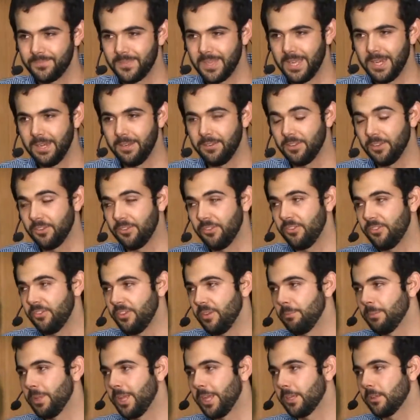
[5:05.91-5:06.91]
And it doesn't
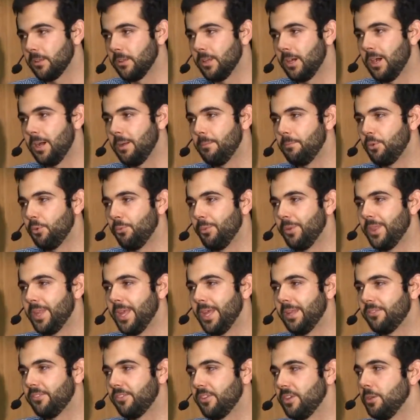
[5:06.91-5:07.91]
seem like a lot, but when
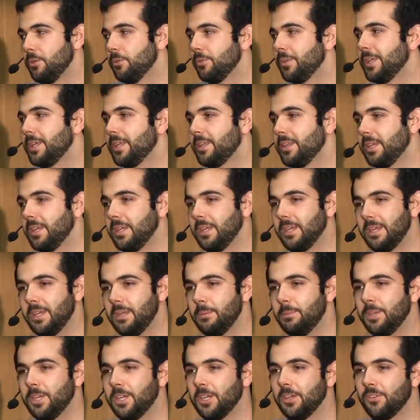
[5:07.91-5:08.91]
that's the only thing
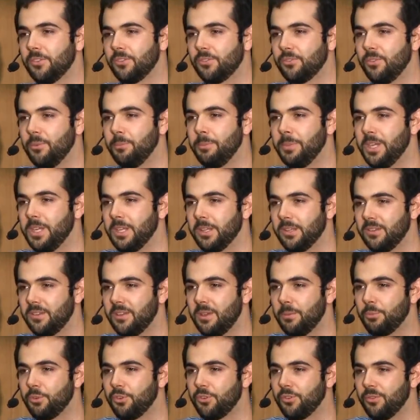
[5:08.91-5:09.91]
keeping us from being the
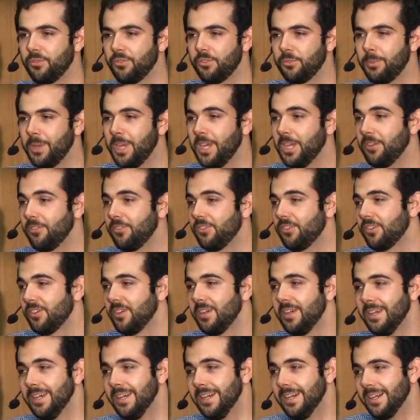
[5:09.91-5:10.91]
temperature of space,
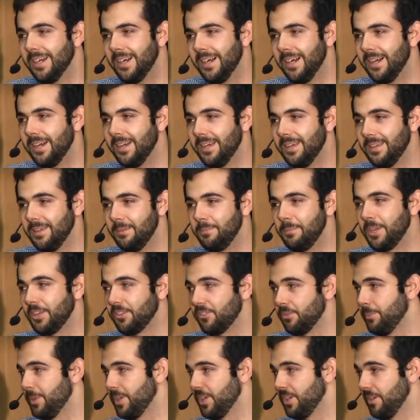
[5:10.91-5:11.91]
it
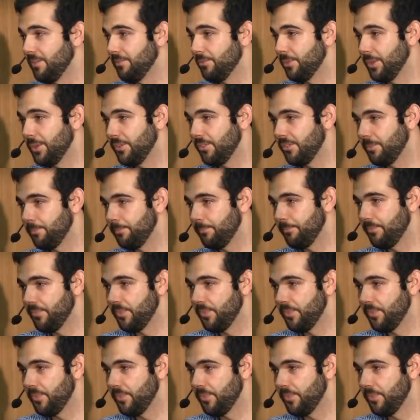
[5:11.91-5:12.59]
makes a big difference.